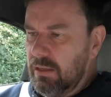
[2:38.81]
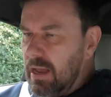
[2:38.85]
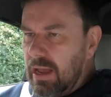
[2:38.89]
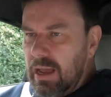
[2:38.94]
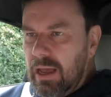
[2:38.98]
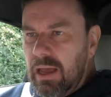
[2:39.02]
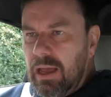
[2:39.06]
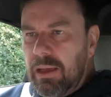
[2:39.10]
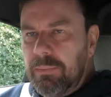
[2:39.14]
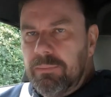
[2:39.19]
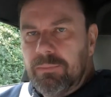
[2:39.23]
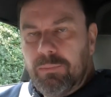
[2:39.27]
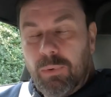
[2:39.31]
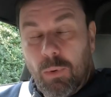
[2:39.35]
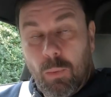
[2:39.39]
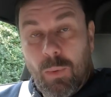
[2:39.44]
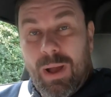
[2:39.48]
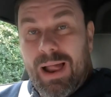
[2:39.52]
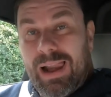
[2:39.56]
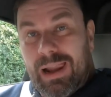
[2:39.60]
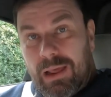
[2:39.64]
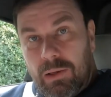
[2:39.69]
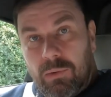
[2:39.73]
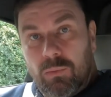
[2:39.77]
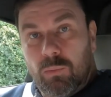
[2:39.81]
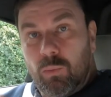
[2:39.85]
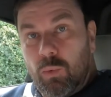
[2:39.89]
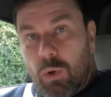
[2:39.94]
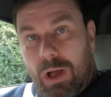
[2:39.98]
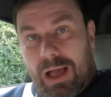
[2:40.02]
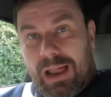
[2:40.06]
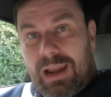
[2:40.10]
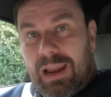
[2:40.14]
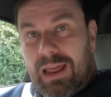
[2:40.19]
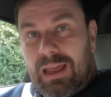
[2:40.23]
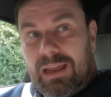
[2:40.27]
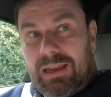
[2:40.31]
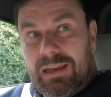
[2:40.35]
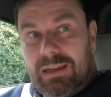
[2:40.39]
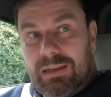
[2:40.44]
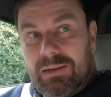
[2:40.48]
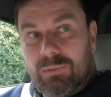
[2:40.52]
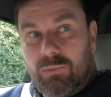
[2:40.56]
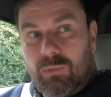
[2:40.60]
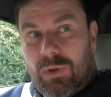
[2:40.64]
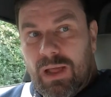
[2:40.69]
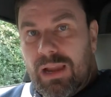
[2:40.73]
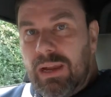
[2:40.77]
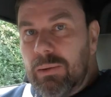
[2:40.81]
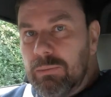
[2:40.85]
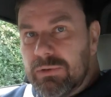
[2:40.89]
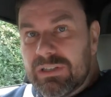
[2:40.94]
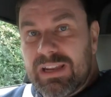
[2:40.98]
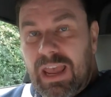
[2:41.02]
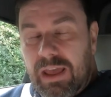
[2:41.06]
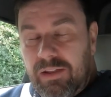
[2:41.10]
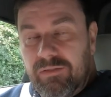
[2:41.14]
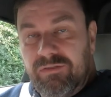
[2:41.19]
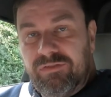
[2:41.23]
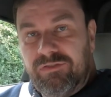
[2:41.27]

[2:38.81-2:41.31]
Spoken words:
But while it was getting